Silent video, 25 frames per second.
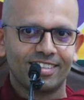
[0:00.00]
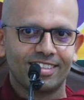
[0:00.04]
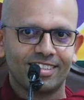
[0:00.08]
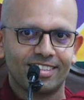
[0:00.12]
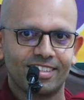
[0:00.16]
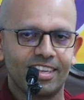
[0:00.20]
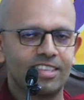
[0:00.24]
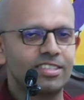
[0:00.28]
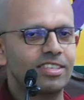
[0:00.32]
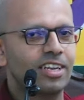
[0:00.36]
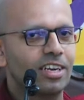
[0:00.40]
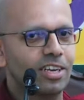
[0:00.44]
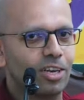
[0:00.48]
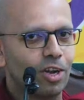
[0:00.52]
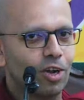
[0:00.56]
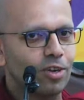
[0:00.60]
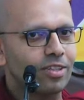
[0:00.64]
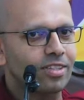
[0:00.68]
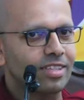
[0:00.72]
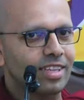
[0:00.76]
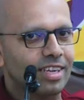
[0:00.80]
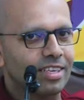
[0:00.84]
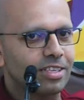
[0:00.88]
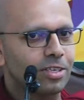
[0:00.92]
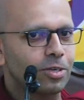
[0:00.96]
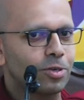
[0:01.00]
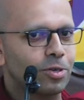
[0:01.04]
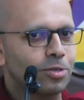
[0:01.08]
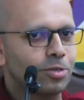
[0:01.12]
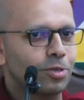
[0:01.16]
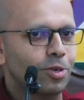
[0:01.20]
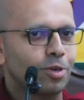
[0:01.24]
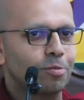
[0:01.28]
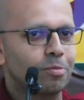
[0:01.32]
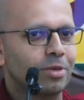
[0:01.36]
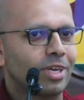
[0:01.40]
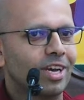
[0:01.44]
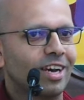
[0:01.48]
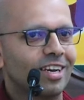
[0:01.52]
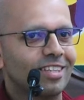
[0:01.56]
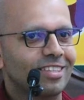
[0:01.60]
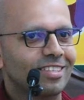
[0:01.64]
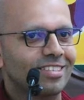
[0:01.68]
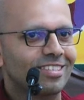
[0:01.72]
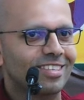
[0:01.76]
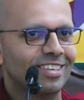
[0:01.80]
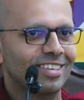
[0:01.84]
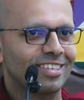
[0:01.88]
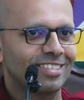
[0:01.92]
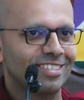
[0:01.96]
There's a lot that goes on behind
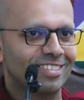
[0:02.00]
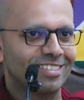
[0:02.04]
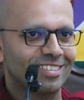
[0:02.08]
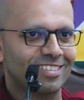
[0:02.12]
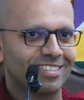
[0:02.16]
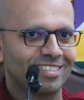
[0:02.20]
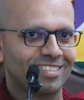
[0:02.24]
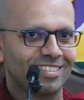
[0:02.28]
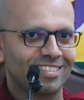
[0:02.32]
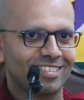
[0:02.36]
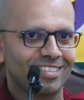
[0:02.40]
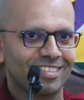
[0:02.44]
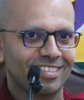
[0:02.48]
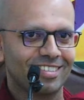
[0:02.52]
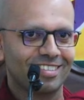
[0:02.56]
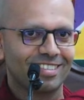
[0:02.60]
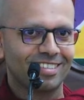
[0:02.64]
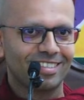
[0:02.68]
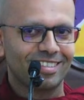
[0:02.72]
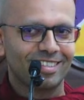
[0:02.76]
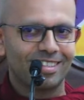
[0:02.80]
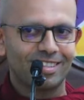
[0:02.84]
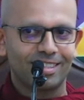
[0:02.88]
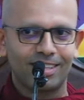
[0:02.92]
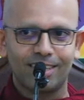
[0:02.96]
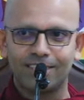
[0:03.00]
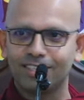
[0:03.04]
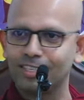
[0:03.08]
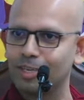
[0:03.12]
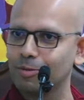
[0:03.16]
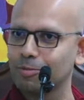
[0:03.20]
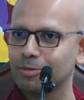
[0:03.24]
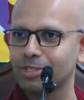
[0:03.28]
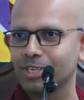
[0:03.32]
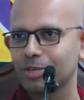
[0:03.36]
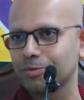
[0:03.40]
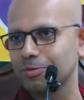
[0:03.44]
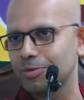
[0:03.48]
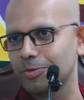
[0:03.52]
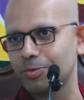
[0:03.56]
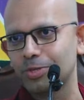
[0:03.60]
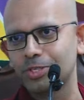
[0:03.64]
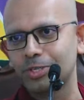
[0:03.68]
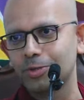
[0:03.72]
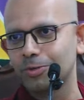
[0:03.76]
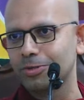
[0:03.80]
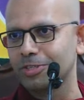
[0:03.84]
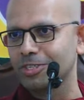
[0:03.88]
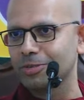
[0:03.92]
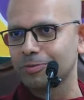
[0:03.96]
the scenes that sometimes we
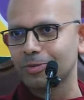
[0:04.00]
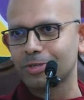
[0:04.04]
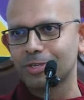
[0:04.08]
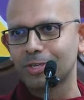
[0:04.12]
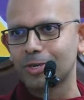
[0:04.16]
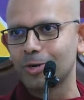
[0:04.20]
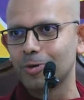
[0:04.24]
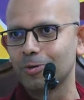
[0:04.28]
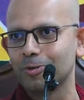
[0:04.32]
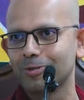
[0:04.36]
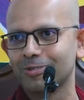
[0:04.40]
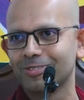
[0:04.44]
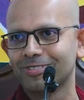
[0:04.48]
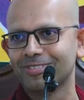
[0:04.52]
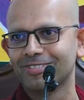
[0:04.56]
don't even know.